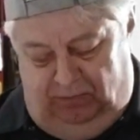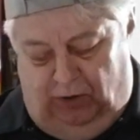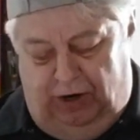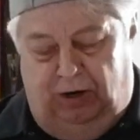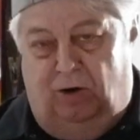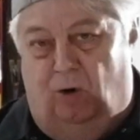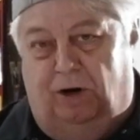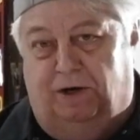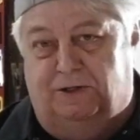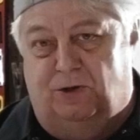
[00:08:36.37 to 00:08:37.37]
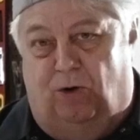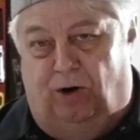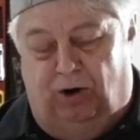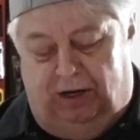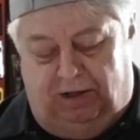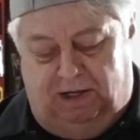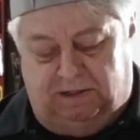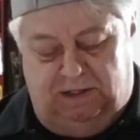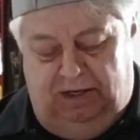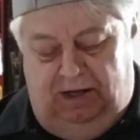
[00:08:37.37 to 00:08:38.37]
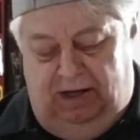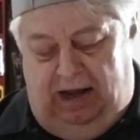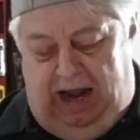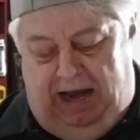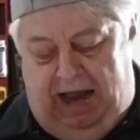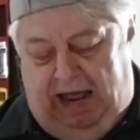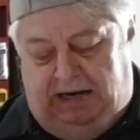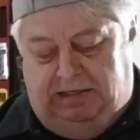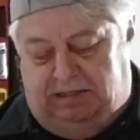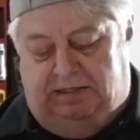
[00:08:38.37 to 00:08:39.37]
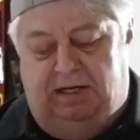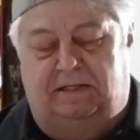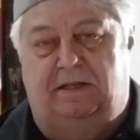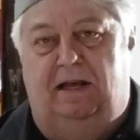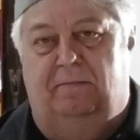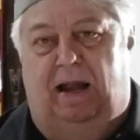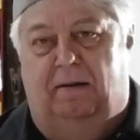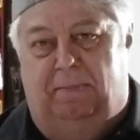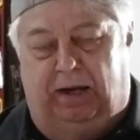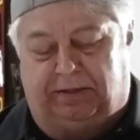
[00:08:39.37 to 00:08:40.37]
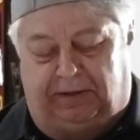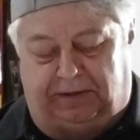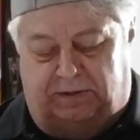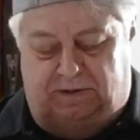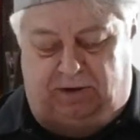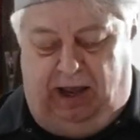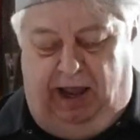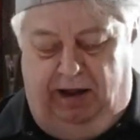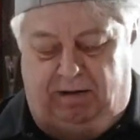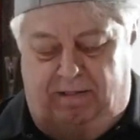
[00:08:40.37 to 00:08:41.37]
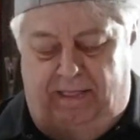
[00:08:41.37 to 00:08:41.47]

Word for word: when you go to the store and look at these and that is the 16 megapixels okay